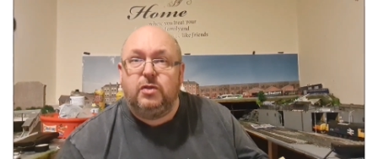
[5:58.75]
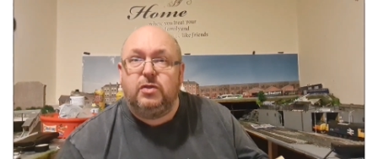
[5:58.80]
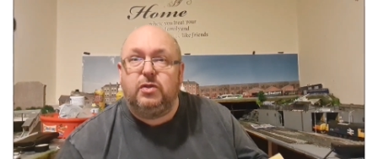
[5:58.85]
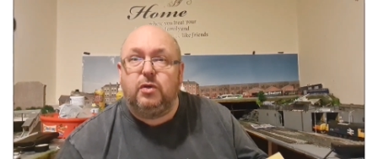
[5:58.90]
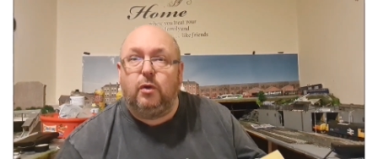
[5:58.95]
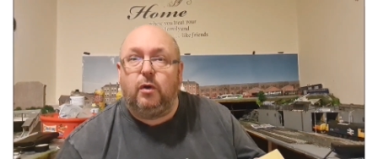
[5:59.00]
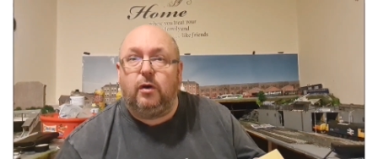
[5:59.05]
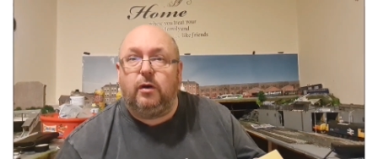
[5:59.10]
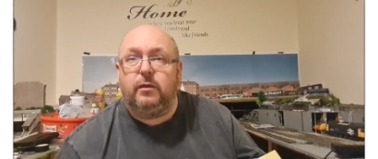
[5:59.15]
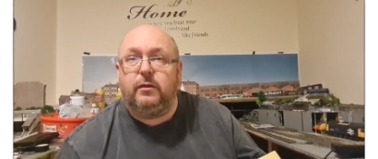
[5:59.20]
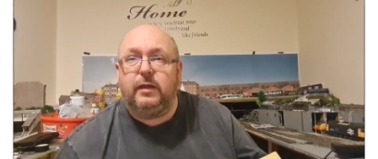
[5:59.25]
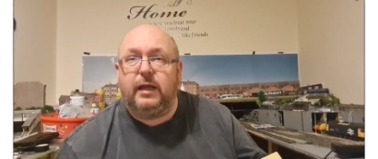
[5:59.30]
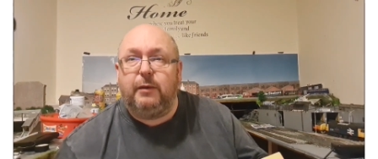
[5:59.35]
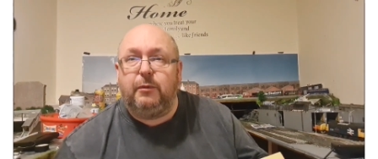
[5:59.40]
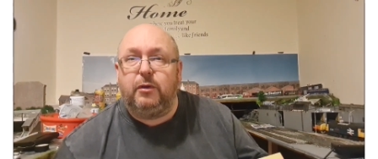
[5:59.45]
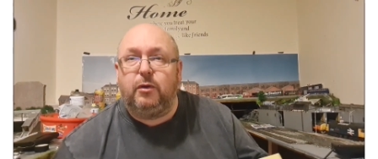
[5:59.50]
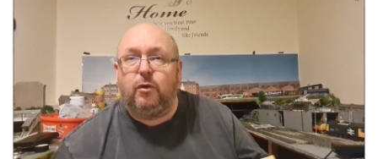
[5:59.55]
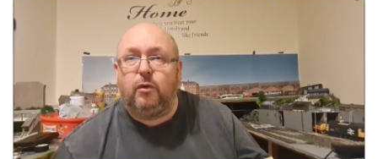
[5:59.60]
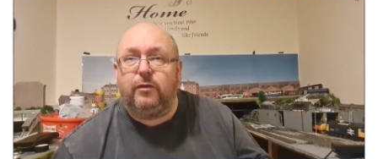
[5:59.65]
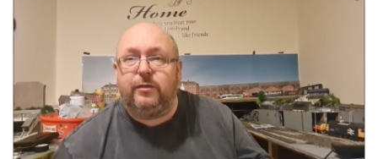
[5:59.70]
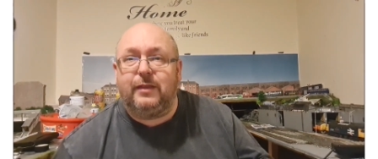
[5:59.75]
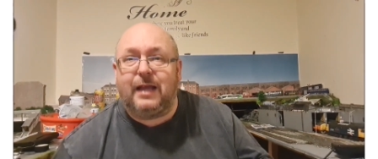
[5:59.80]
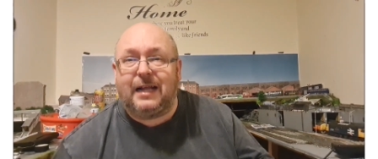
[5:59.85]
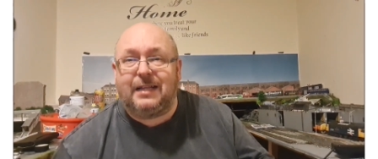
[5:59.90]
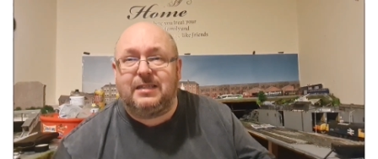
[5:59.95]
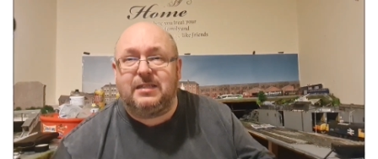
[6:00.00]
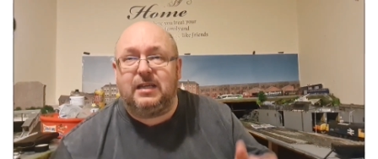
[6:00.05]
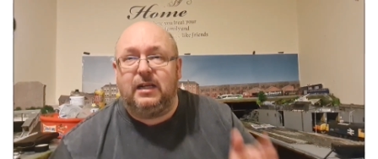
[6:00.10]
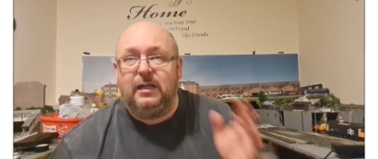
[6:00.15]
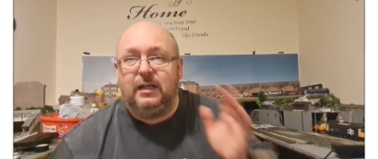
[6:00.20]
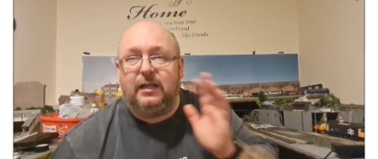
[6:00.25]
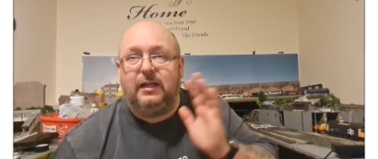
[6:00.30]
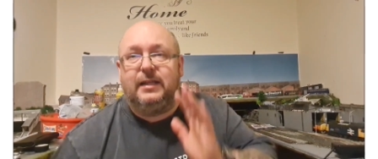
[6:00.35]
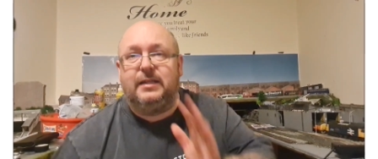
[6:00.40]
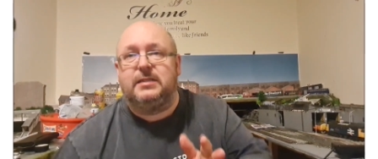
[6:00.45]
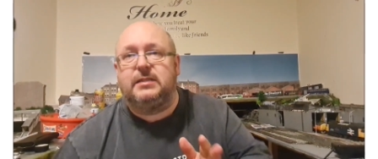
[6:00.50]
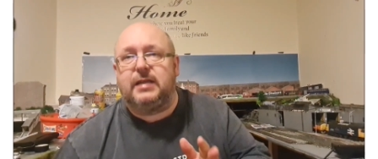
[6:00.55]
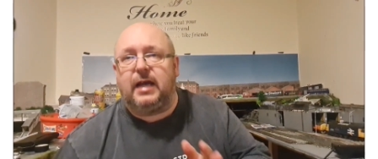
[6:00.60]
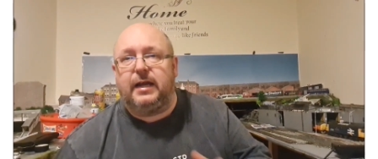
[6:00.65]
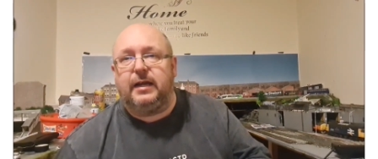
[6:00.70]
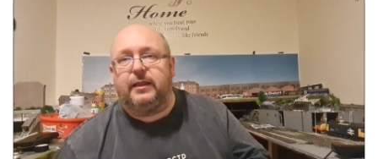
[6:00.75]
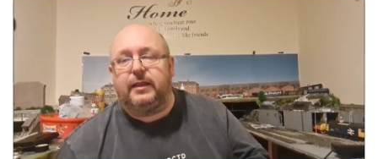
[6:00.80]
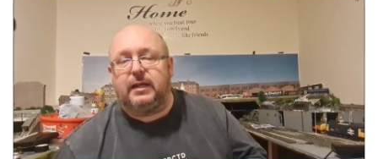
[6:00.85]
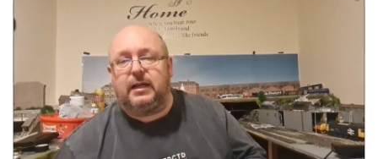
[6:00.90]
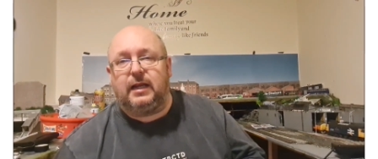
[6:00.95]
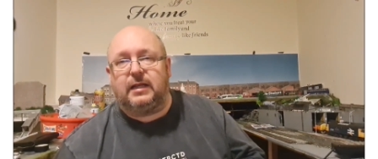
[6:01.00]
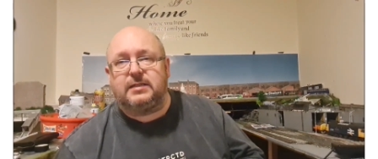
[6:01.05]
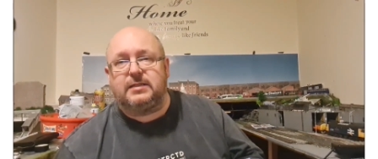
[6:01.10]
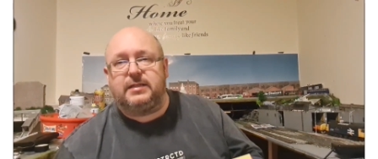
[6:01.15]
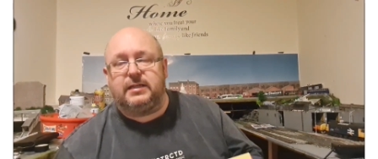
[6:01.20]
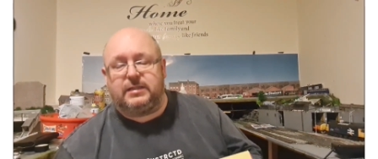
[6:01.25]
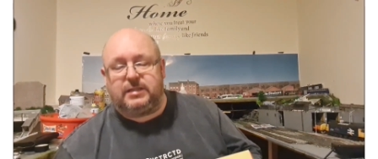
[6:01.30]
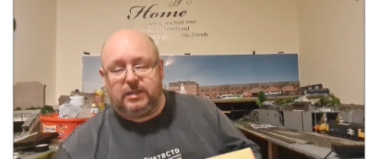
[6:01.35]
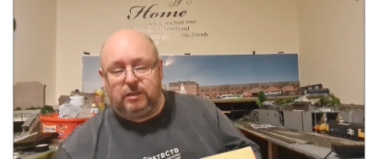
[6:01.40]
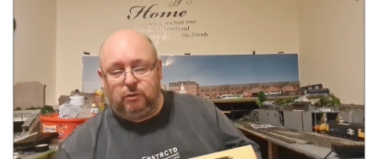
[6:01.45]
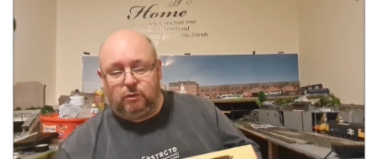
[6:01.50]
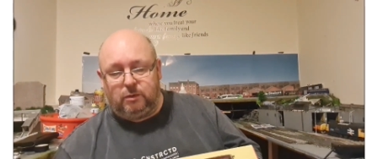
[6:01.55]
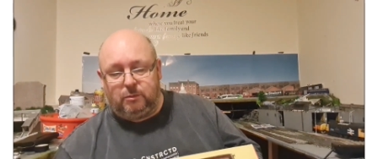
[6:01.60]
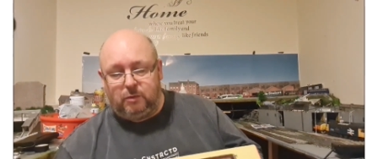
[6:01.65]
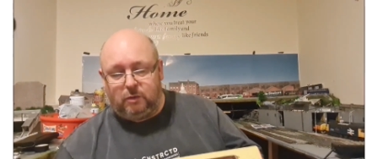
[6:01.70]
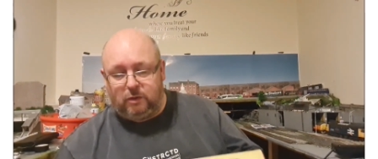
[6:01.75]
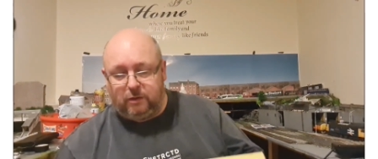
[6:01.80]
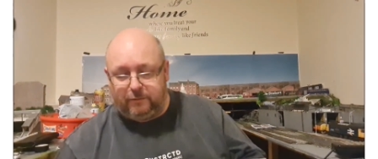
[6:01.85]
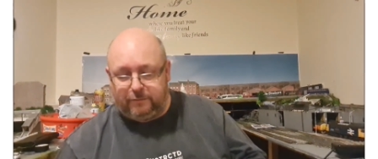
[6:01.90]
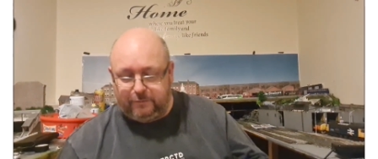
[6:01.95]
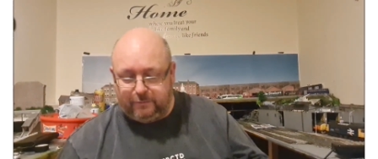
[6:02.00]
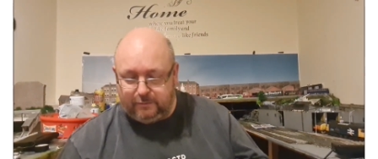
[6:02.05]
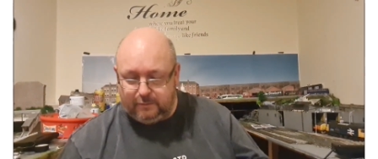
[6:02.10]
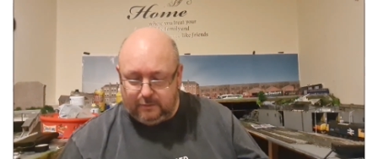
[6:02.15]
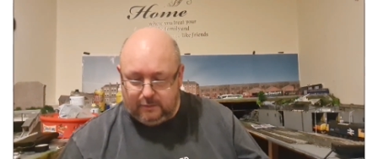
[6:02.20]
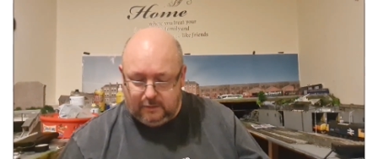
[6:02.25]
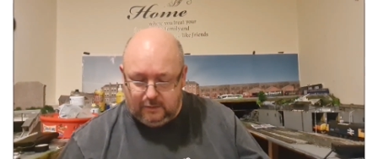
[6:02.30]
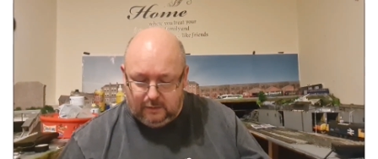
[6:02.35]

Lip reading: So there we go. That's a little insight of the Class 60 locomotive.